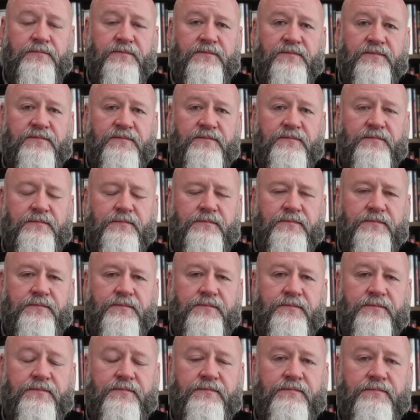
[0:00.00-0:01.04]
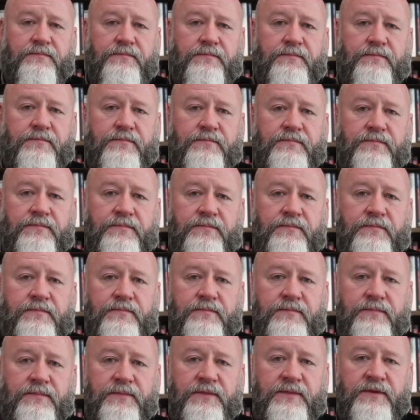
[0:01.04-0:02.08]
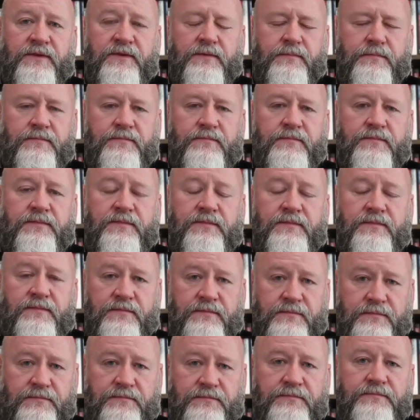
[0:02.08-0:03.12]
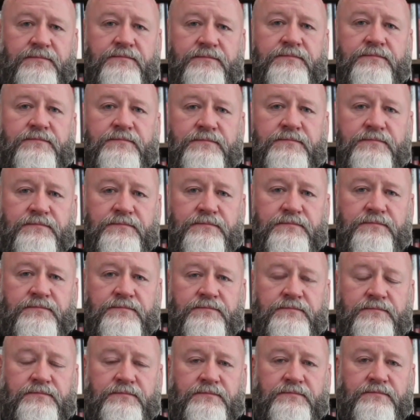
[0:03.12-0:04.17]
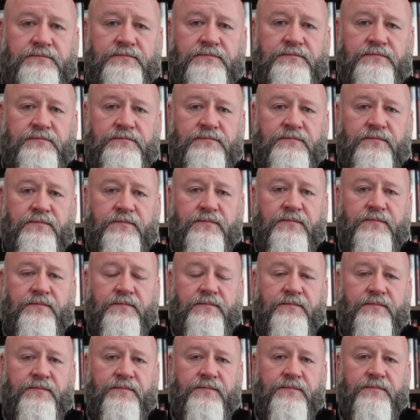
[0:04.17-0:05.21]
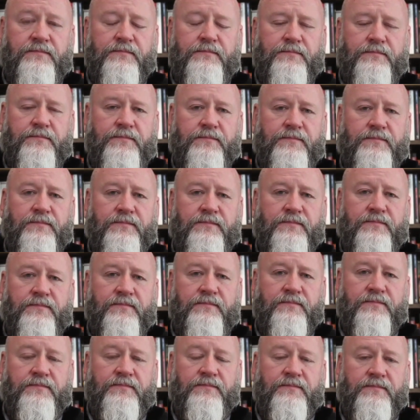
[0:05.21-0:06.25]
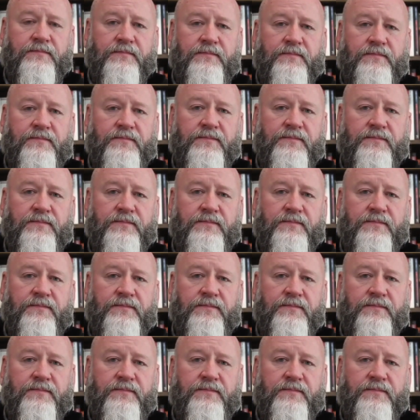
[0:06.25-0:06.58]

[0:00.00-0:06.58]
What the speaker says: This person isn't speaking.